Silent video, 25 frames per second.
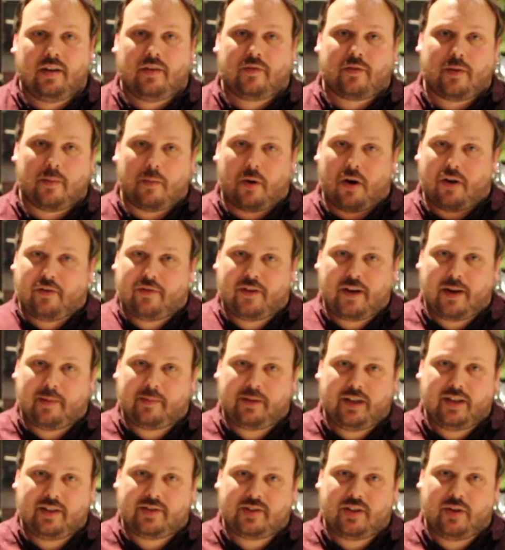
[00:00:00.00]
From our
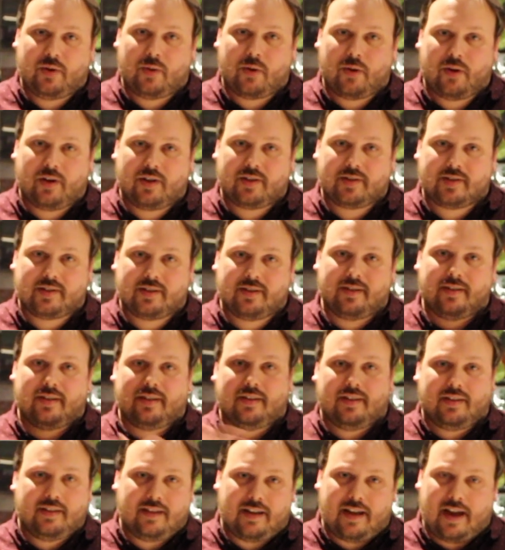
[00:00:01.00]
family to yours,
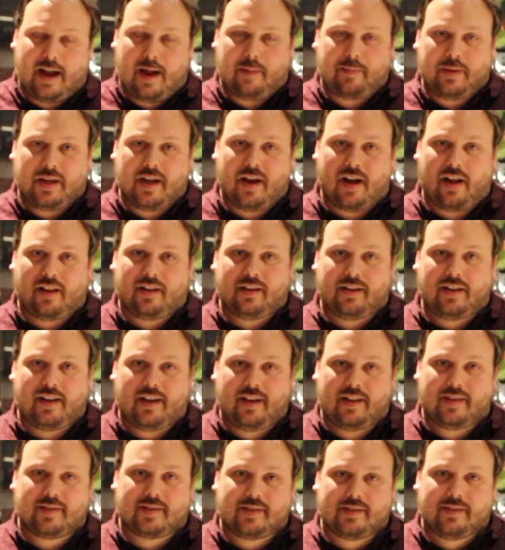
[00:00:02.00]
happy
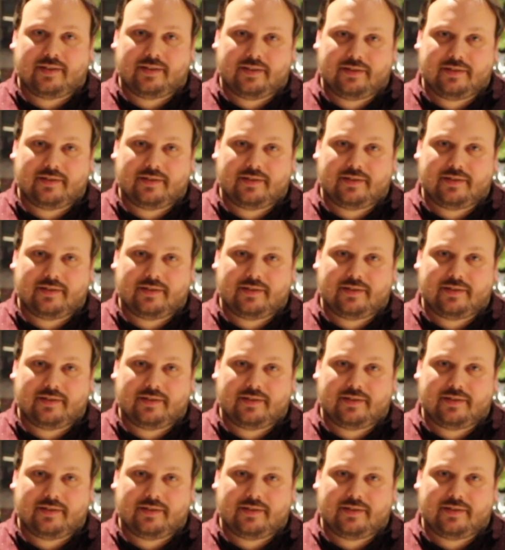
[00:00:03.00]
holidays.